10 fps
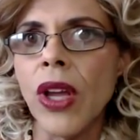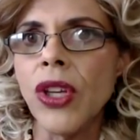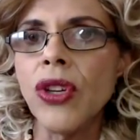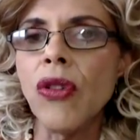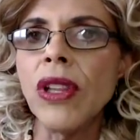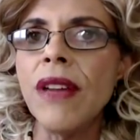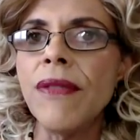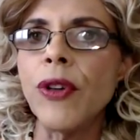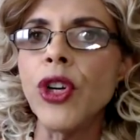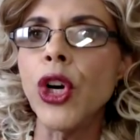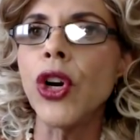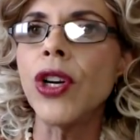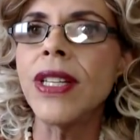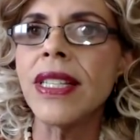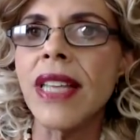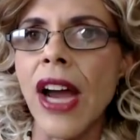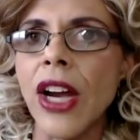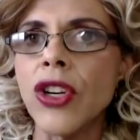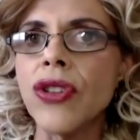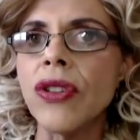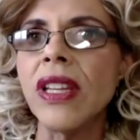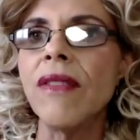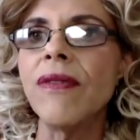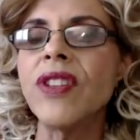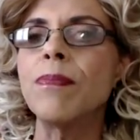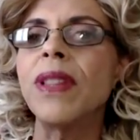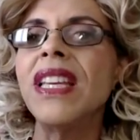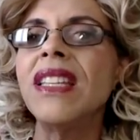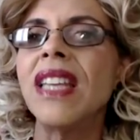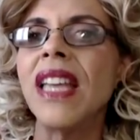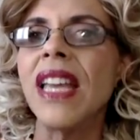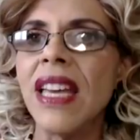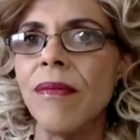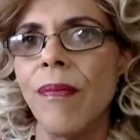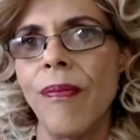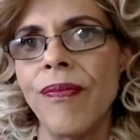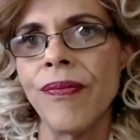You don't live for your desires. You live to please him.